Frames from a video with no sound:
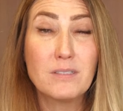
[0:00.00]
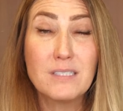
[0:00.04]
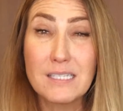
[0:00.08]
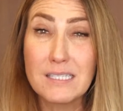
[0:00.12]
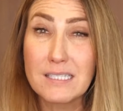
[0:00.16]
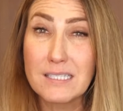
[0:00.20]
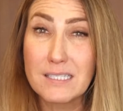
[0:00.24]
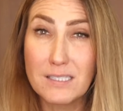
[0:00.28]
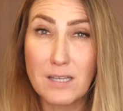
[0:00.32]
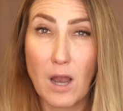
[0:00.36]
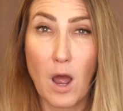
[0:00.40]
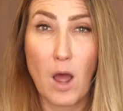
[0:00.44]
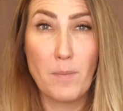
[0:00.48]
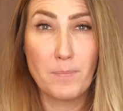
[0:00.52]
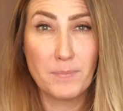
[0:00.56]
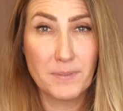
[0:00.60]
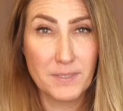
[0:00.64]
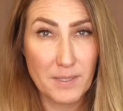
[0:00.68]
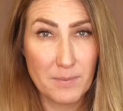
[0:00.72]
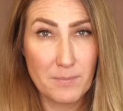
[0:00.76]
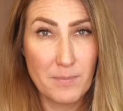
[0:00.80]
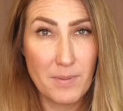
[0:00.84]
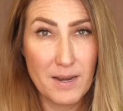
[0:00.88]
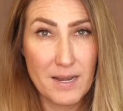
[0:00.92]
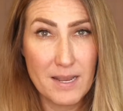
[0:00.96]
to stop
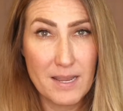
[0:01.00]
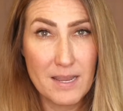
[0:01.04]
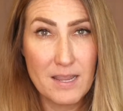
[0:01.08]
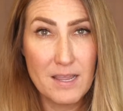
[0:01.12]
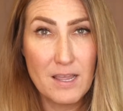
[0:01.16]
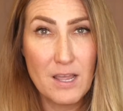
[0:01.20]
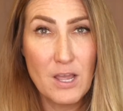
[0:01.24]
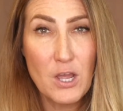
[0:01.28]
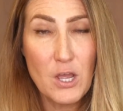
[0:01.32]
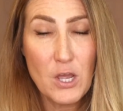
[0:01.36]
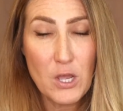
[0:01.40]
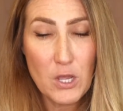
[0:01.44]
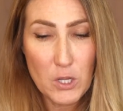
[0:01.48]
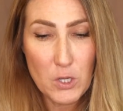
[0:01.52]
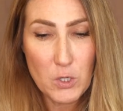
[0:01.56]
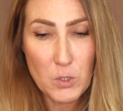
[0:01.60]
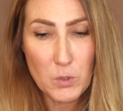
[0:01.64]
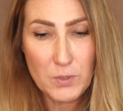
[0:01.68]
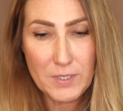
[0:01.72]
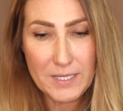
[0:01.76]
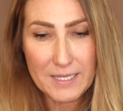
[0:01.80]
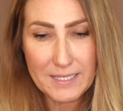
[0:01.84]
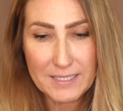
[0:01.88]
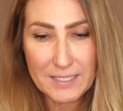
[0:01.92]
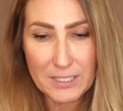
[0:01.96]
somebody who
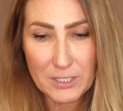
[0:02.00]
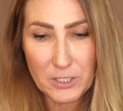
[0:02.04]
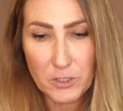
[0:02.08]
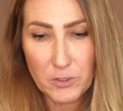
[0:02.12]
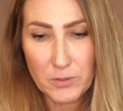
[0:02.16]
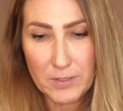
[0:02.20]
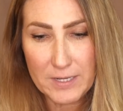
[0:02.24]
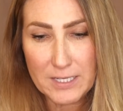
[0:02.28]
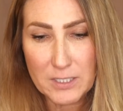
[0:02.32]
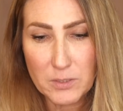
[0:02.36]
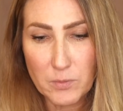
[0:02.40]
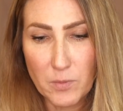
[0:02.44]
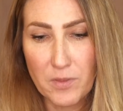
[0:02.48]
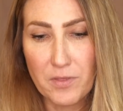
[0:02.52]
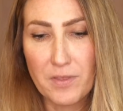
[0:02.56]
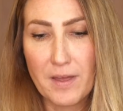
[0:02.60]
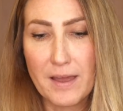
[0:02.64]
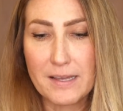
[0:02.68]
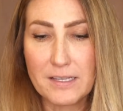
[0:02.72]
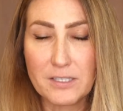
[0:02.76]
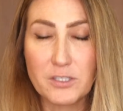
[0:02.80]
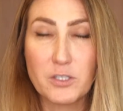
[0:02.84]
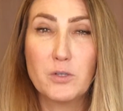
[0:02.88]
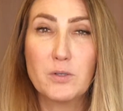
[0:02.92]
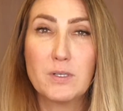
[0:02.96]
disagrees with
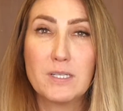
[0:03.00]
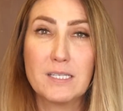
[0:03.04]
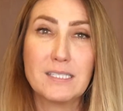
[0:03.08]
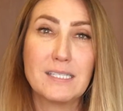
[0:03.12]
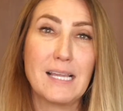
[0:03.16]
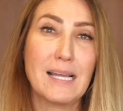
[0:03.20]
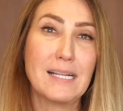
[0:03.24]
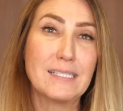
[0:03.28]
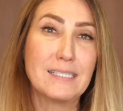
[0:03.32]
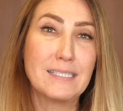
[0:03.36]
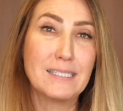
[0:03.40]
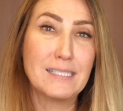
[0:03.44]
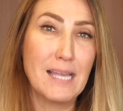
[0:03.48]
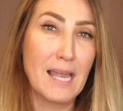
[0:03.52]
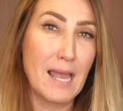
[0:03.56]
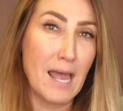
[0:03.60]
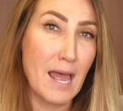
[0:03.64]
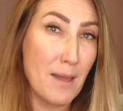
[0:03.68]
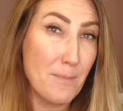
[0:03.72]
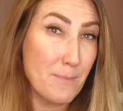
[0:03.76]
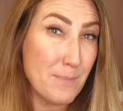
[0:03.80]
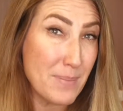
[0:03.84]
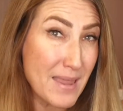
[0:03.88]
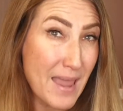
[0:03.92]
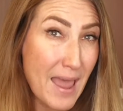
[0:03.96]
us, who decides to
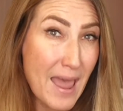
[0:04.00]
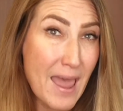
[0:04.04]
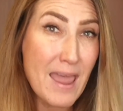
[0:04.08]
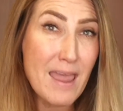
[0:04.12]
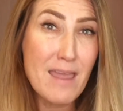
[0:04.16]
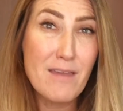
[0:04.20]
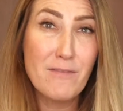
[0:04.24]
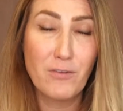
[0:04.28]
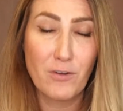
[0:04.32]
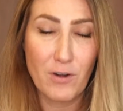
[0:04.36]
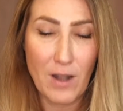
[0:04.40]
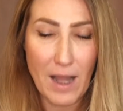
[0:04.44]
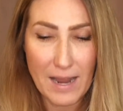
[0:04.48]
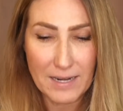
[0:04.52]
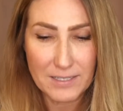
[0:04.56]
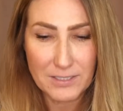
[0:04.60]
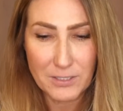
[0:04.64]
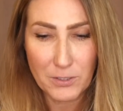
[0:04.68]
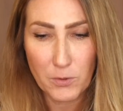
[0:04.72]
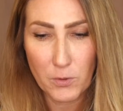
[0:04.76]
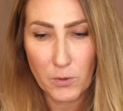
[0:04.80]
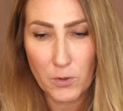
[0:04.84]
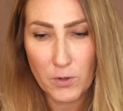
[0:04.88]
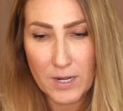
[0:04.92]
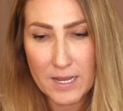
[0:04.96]
behave or act
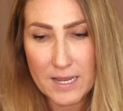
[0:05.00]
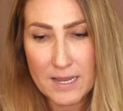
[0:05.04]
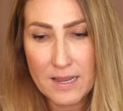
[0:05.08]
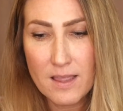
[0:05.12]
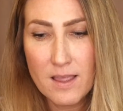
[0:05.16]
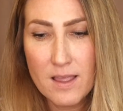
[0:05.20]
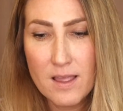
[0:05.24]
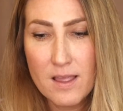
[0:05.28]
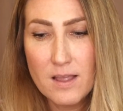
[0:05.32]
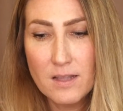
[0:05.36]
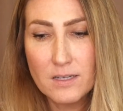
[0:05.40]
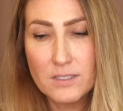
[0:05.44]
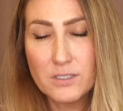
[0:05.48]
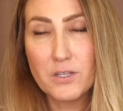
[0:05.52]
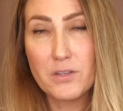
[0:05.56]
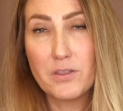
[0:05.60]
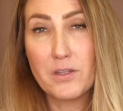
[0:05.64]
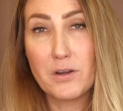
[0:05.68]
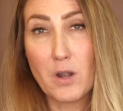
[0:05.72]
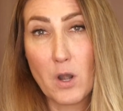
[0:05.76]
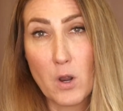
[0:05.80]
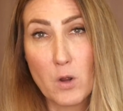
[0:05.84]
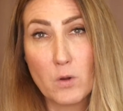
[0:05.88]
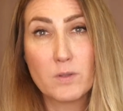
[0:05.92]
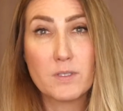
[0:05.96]
according to
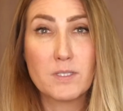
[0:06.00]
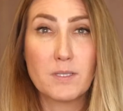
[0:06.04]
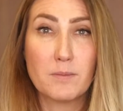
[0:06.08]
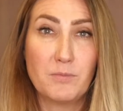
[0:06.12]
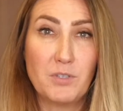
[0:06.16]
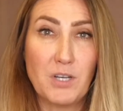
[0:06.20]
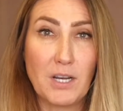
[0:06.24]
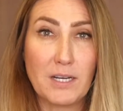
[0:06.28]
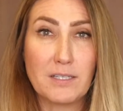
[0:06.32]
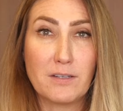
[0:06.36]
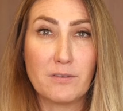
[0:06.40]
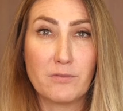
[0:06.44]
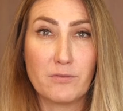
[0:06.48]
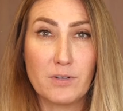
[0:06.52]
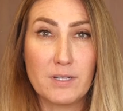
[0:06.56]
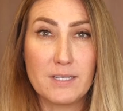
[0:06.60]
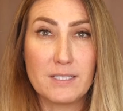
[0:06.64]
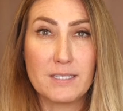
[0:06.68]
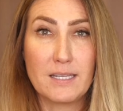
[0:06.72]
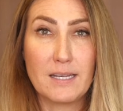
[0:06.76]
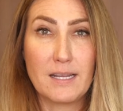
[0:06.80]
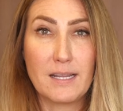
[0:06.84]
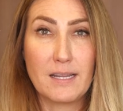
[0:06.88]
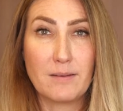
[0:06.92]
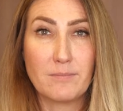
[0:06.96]
their own subjective
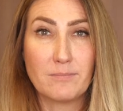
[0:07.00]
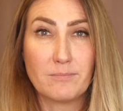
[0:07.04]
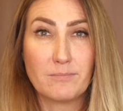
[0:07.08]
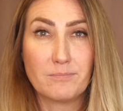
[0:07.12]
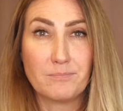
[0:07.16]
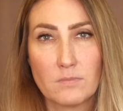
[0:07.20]
reasoning.